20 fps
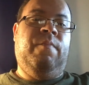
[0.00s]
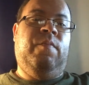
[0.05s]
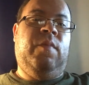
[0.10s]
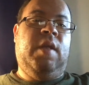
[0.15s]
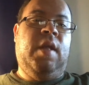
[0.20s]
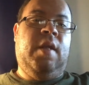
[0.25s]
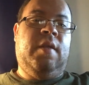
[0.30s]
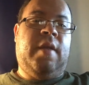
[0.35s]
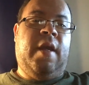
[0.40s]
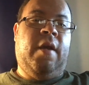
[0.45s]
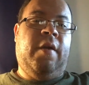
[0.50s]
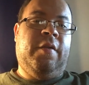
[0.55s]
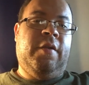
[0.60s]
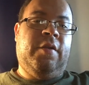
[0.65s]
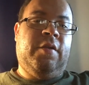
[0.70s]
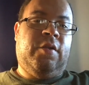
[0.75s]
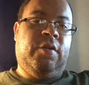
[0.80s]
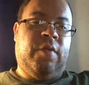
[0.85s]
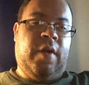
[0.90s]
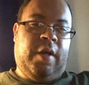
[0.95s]
Detailed
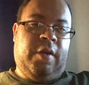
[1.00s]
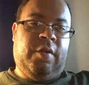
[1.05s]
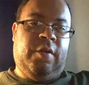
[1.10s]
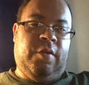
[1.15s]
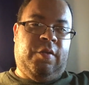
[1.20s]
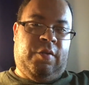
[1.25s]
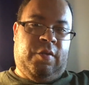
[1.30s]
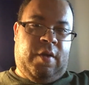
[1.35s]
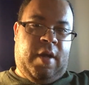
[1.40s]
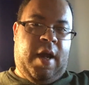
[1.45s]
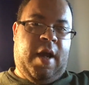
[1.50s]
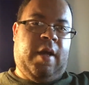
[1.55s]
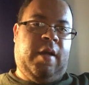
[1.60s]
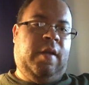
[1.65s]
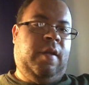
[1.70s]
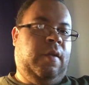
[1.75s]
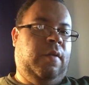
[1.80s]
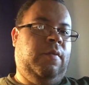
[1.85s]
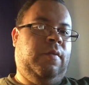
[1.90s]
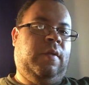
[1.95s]
instructions on how to
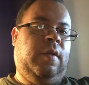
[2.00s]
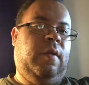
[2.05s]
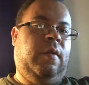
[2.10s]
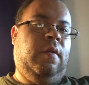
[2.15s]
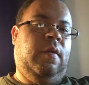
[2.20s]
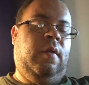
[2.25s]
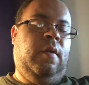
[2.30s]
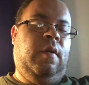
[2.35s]
use it.